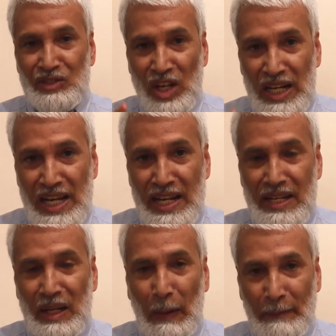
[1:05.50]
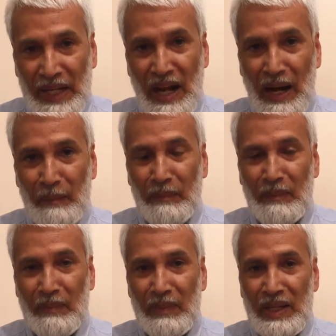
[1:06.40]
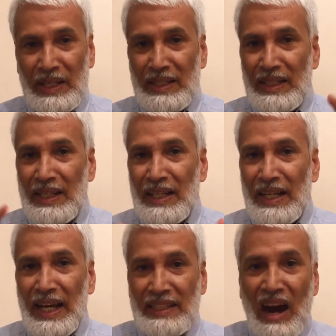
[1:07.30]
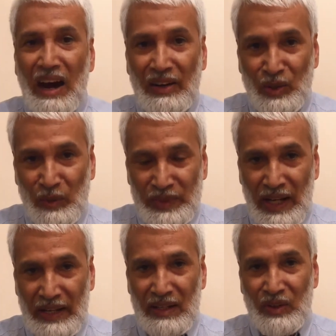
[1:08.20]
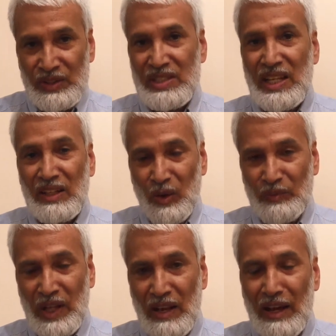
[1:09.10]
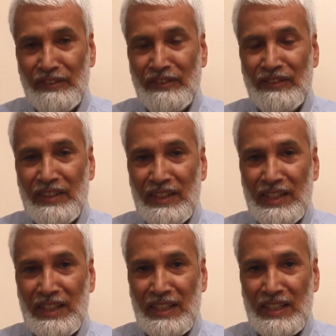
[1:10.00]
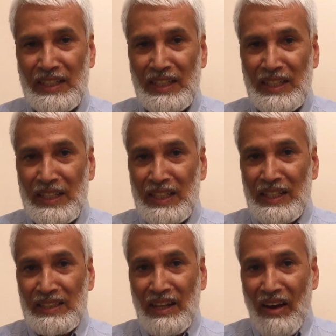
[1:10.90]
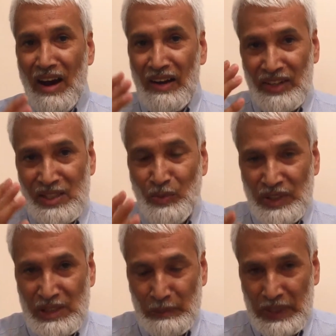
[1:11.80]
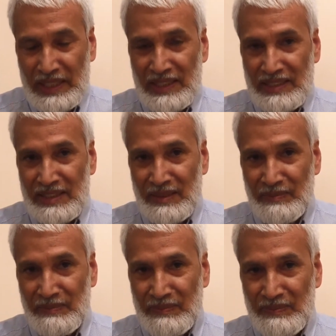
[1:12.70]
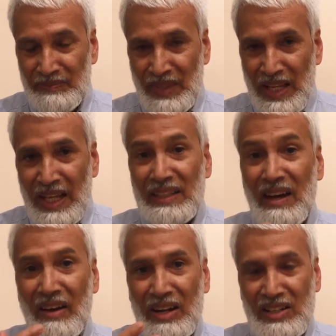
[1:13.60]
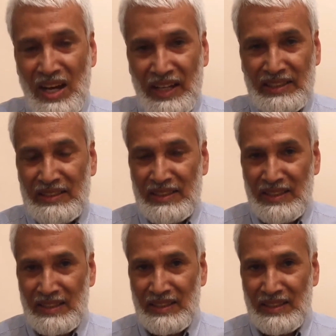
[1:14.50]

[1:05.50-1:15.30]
children become at the heart of their or center of their life. There are responsibilities, there are tasks.